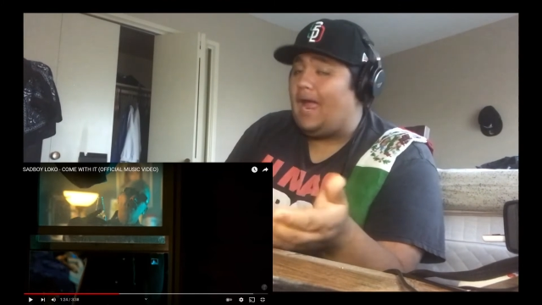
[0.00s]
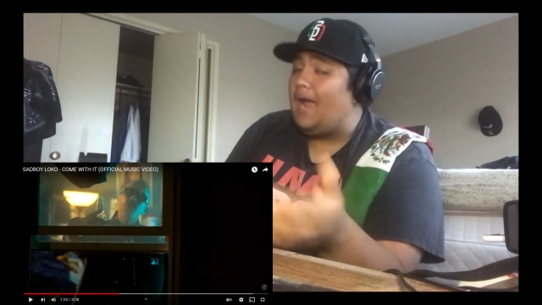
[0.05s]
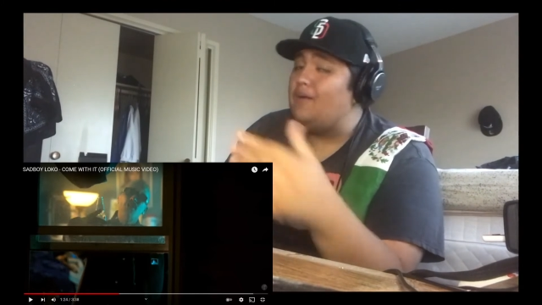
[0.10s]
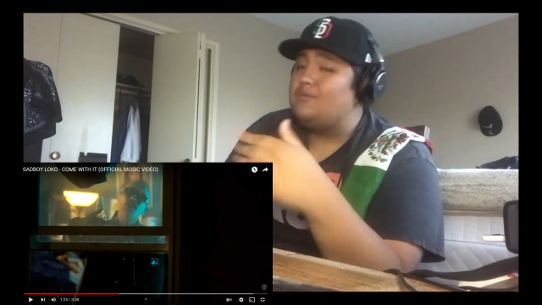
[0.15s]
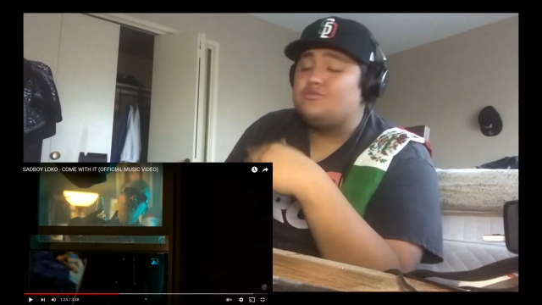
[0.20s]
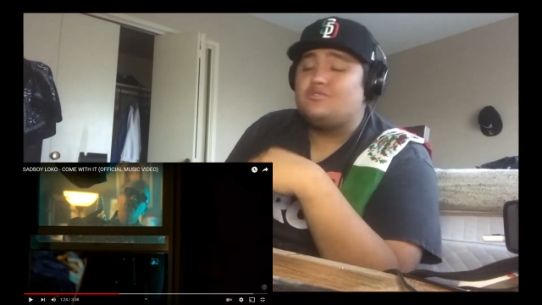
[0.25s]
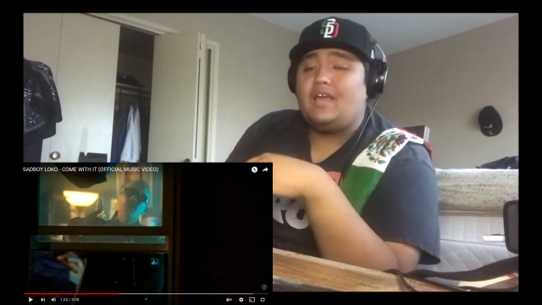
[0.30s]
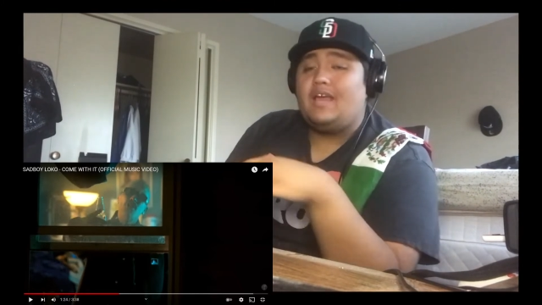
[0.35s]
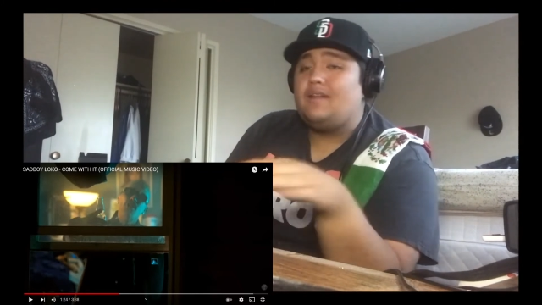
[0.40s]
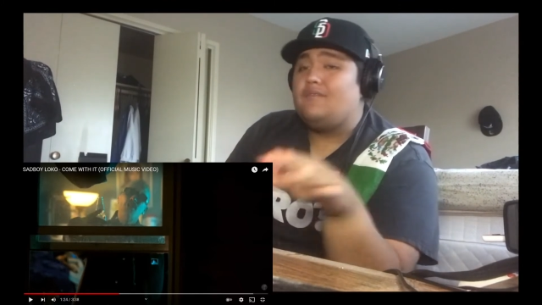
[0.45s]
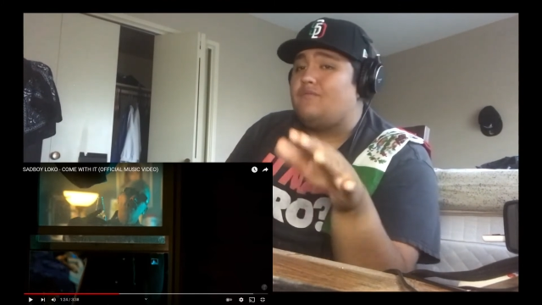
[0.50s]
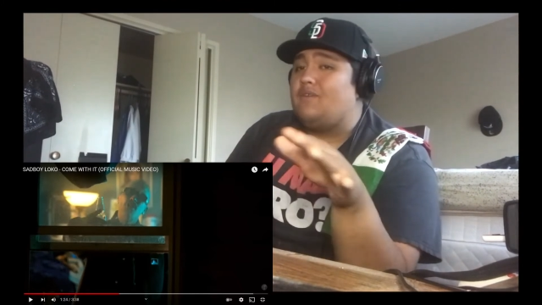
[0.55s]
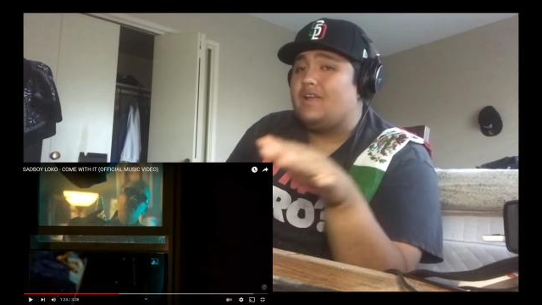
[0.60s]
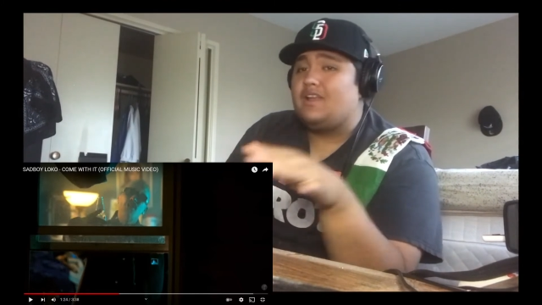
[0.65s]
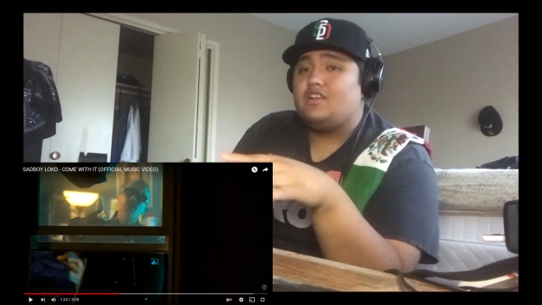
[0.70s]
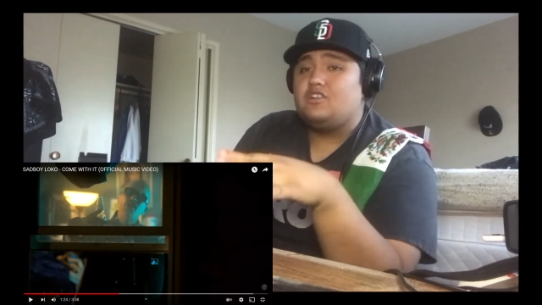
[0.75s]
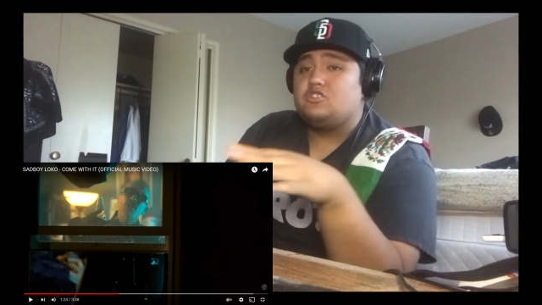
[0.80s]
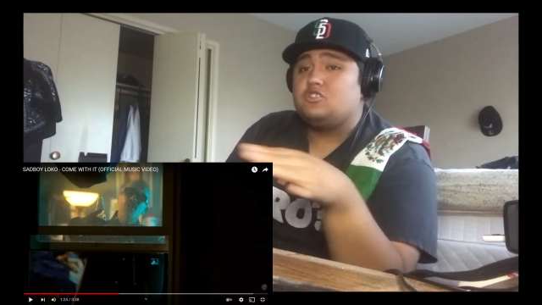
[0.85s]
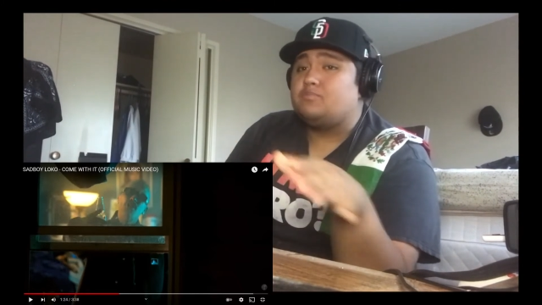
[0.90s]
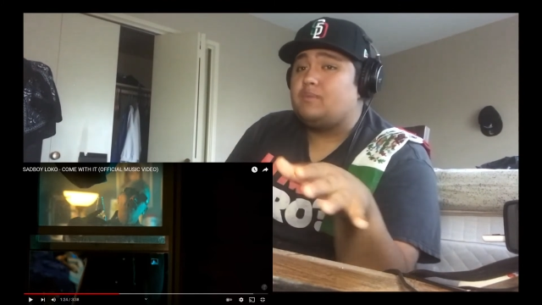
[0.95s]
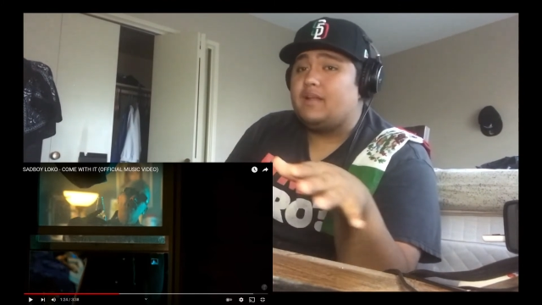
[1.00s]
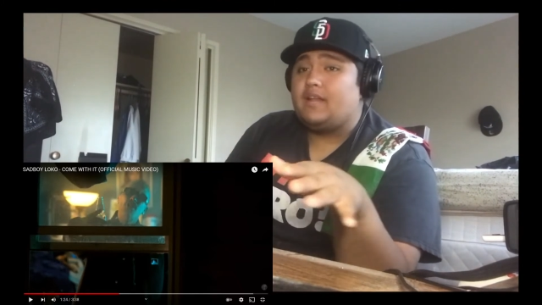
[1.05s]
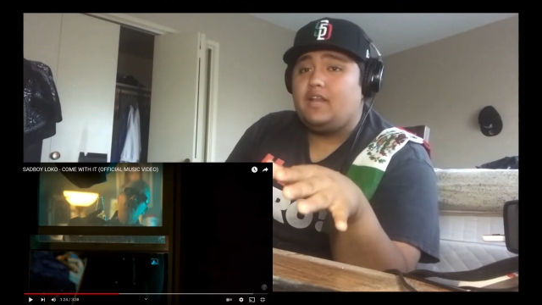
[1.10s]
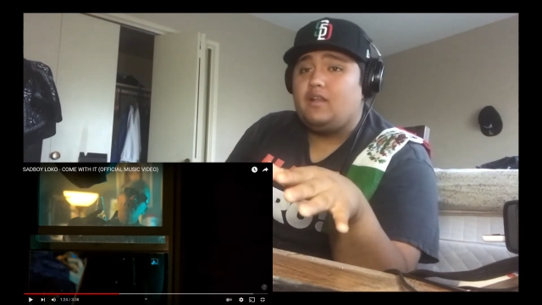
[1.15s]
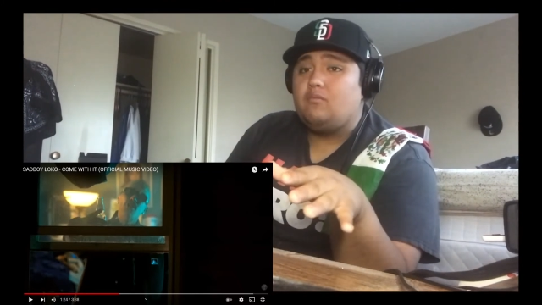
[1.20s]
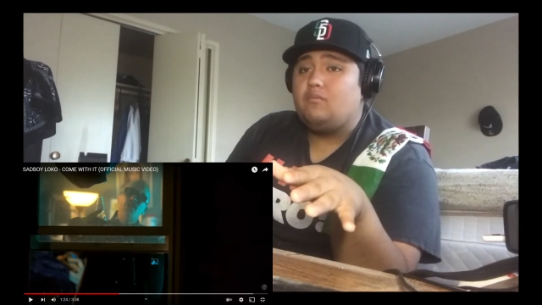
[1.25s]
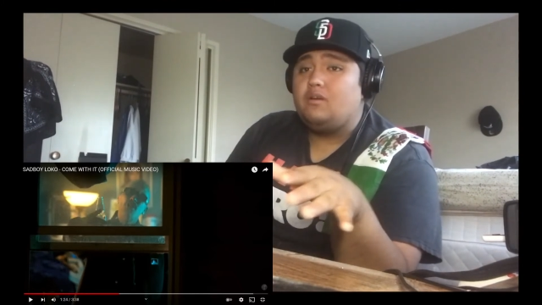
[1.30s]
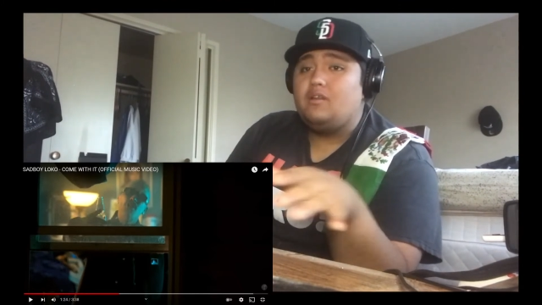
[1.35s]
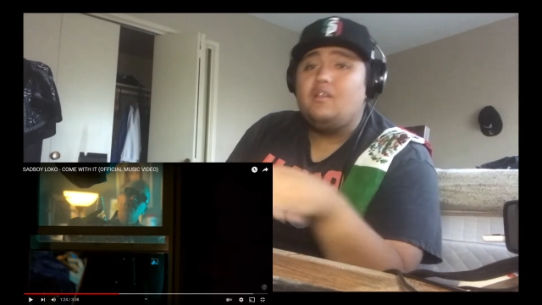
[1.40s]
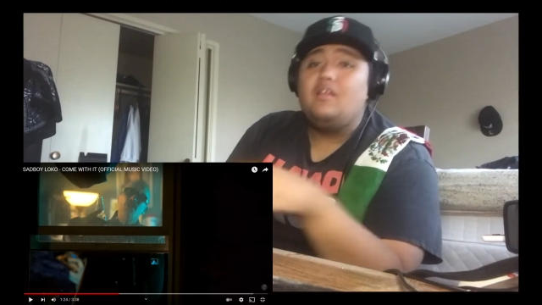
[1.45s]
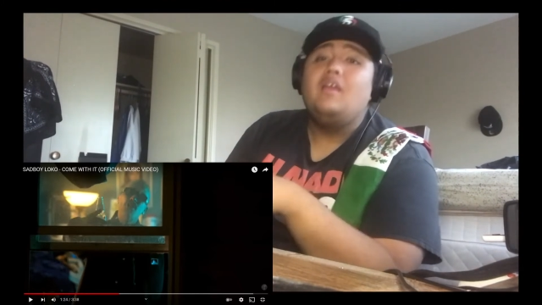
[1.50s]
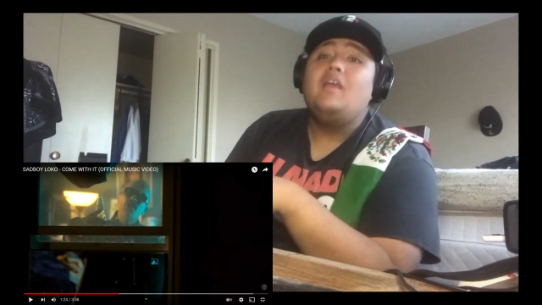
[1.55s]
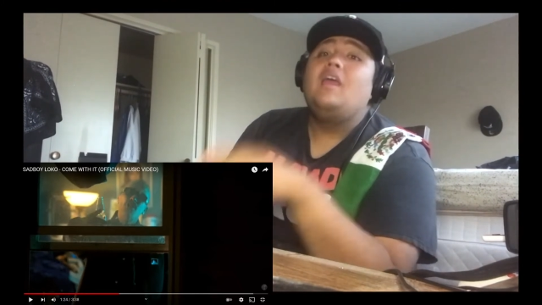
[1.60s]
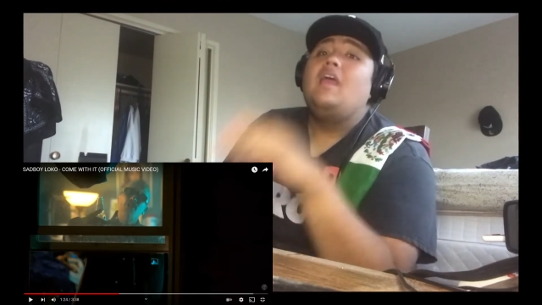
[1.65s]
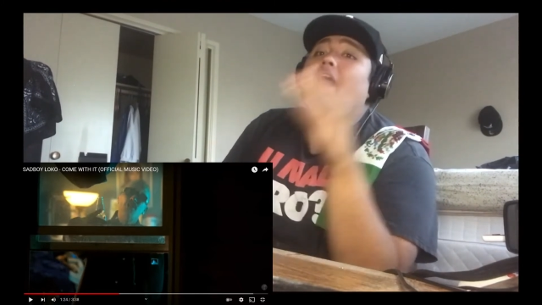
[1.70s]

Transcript: I'm trying to fucking disrespect anyone.